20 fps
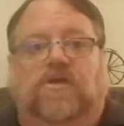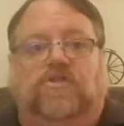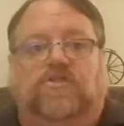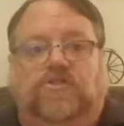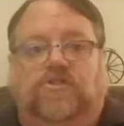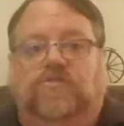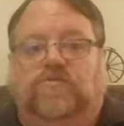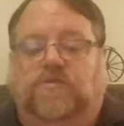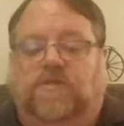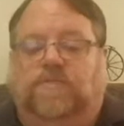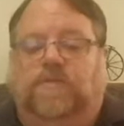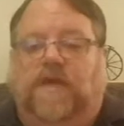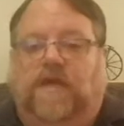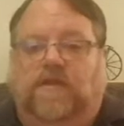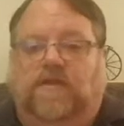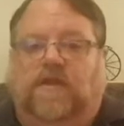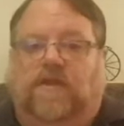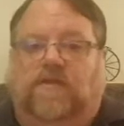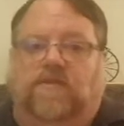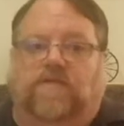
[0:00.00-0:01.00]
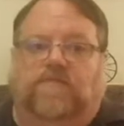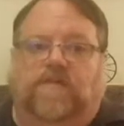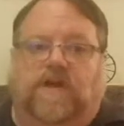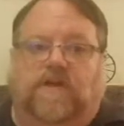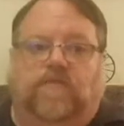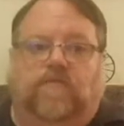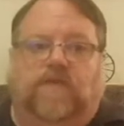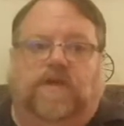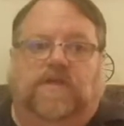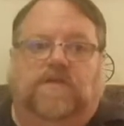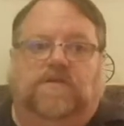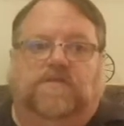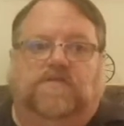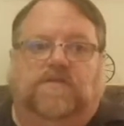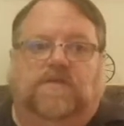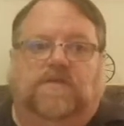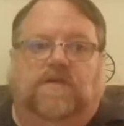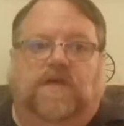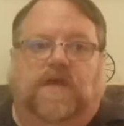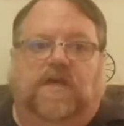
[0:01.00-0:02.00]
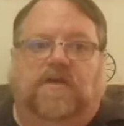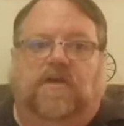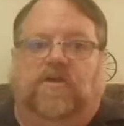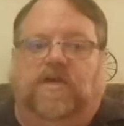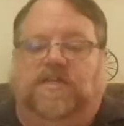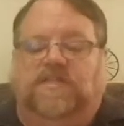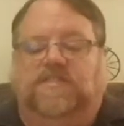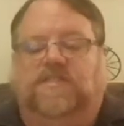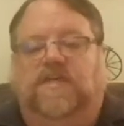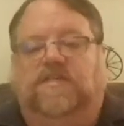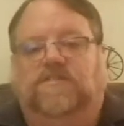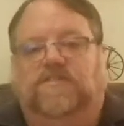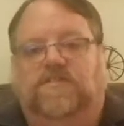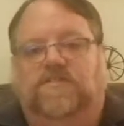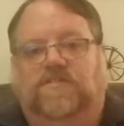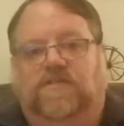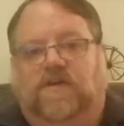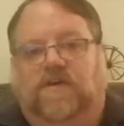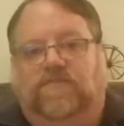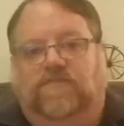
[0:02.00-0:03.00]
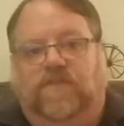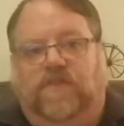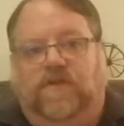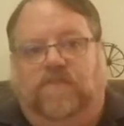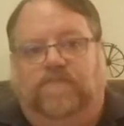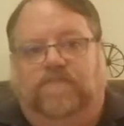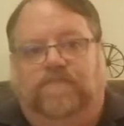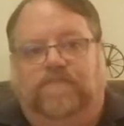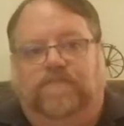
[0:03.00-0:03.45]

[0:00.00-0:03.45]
do depend on the five ways and are extensions of them.